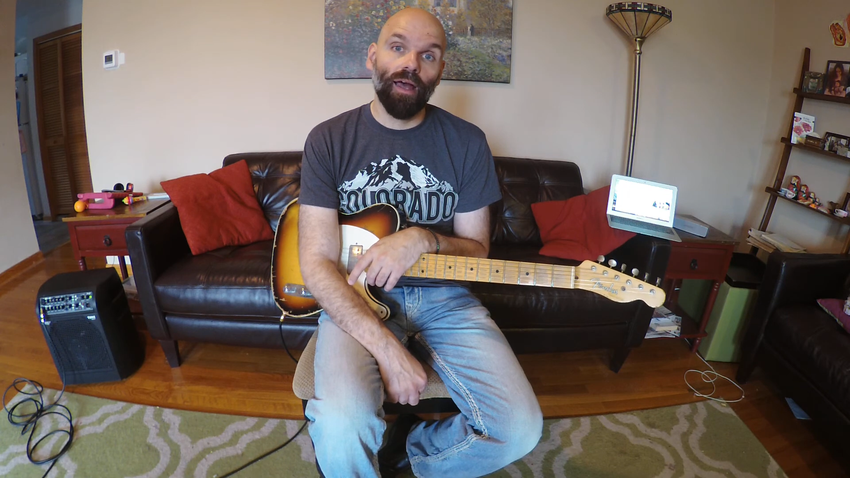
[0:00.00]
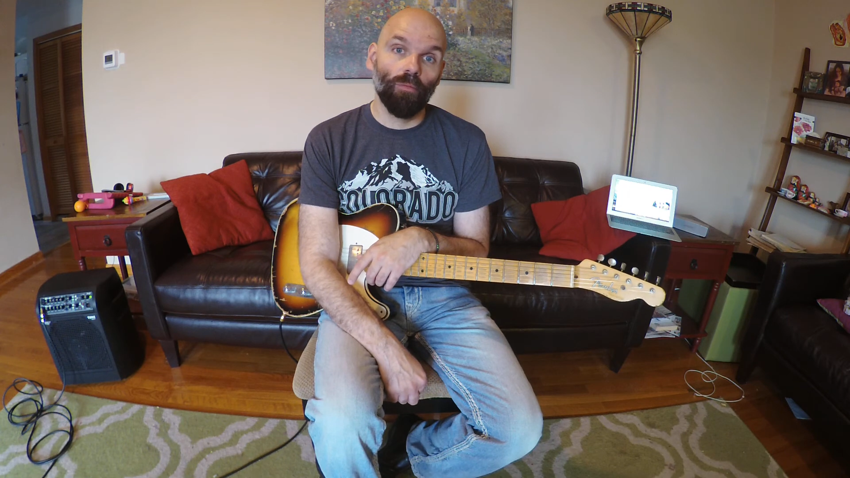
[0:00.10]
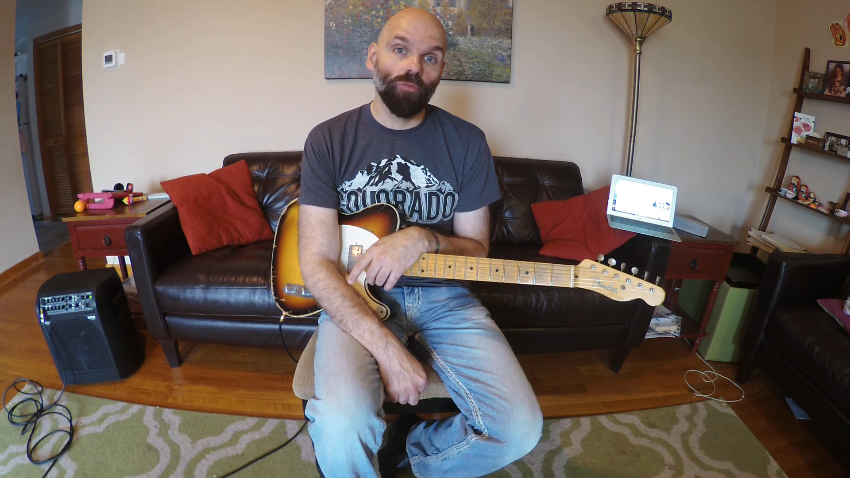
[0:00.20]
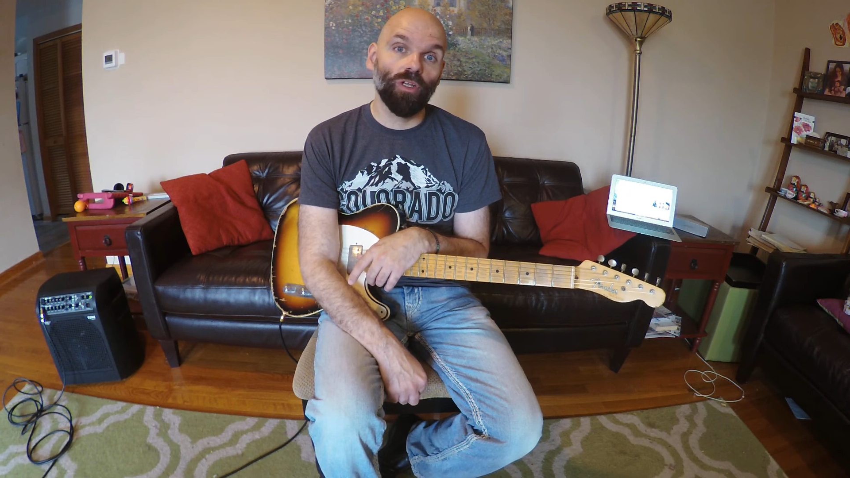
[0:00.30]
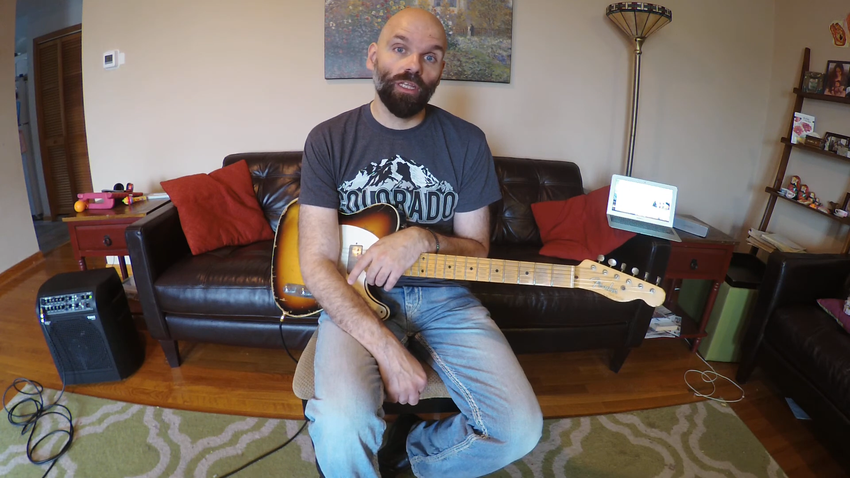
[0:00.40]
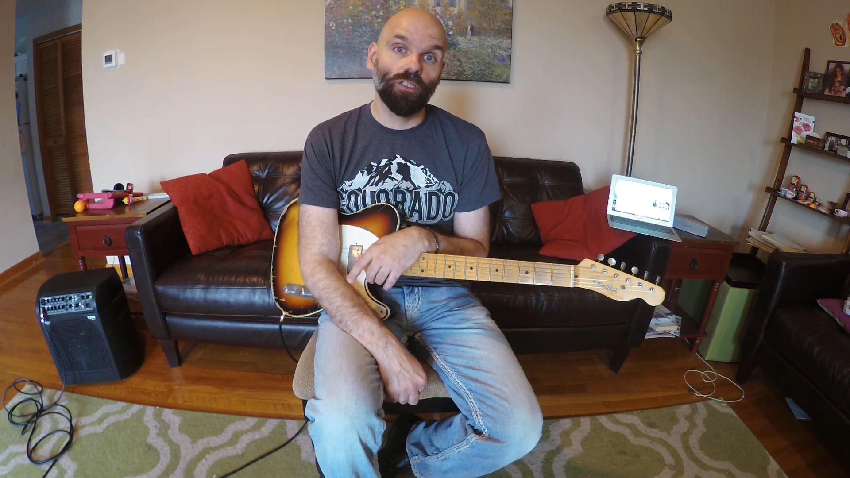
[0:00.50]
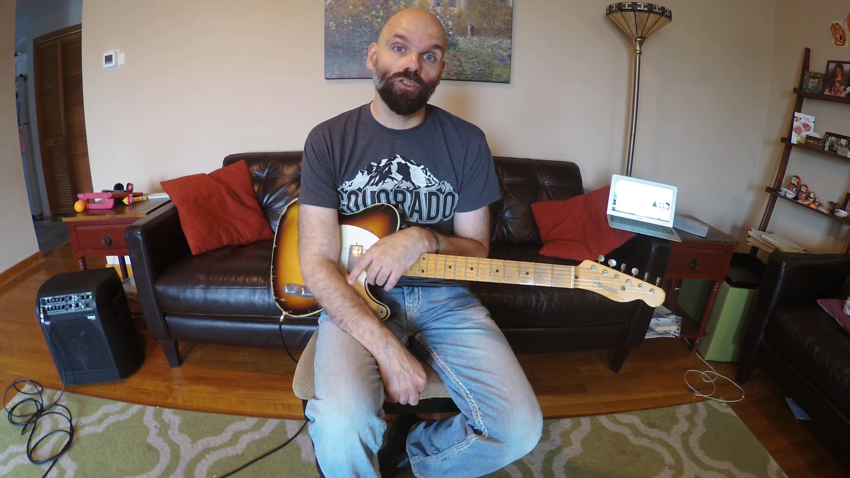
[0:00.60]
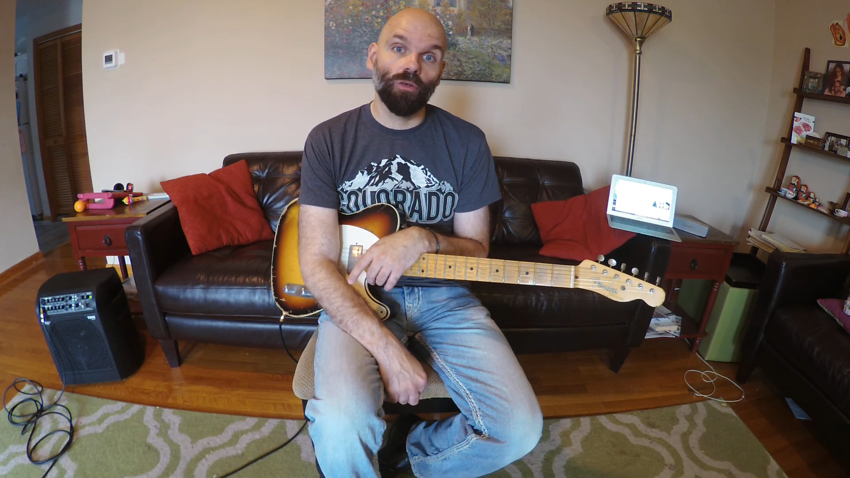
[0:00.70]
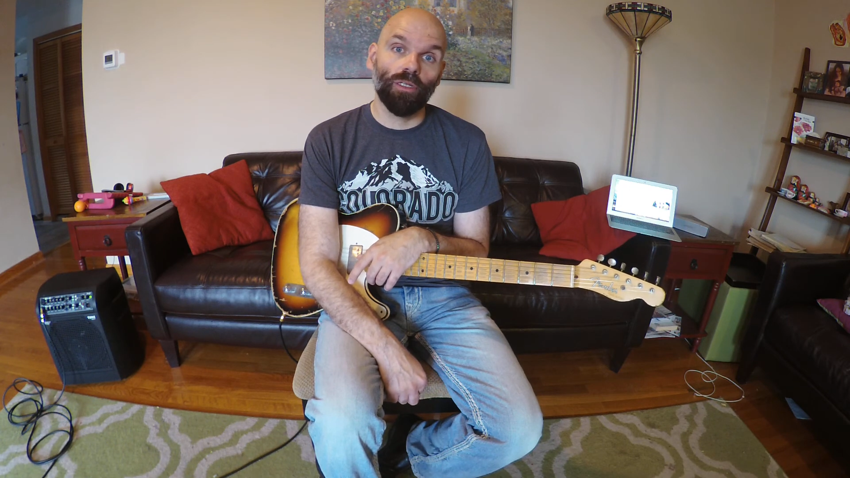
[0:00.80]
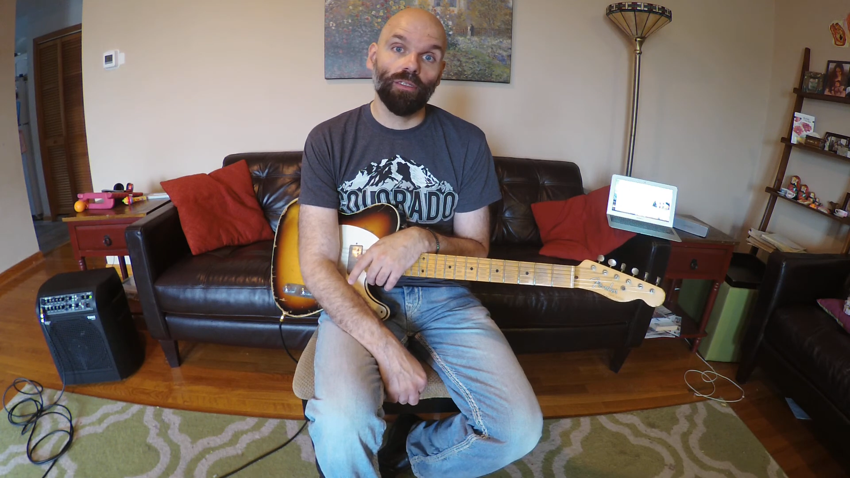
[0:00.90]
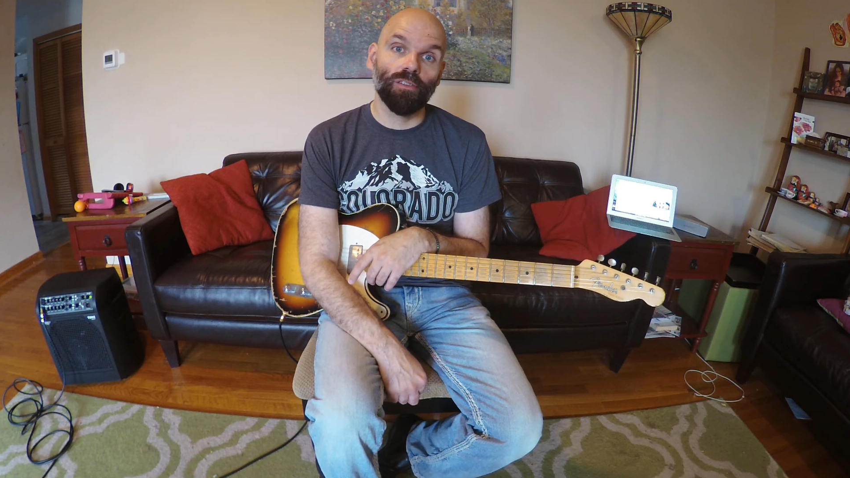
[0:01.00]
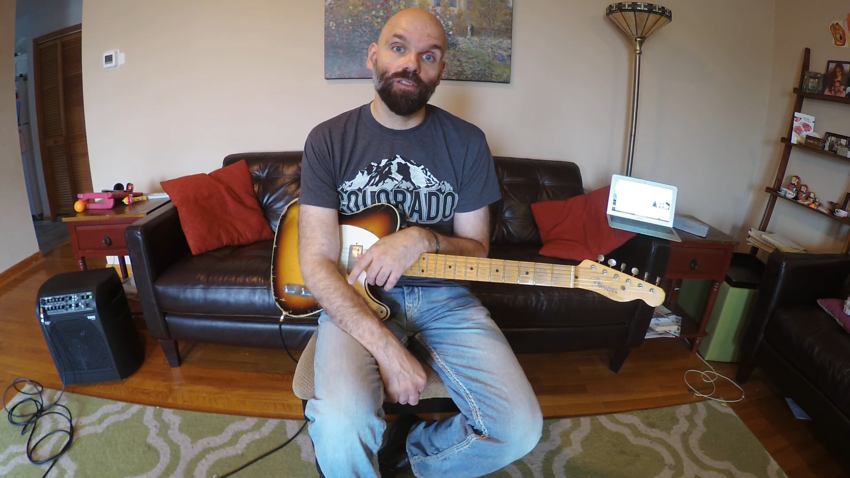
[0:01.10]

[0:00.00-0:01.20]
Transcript: I'm really enjoying this.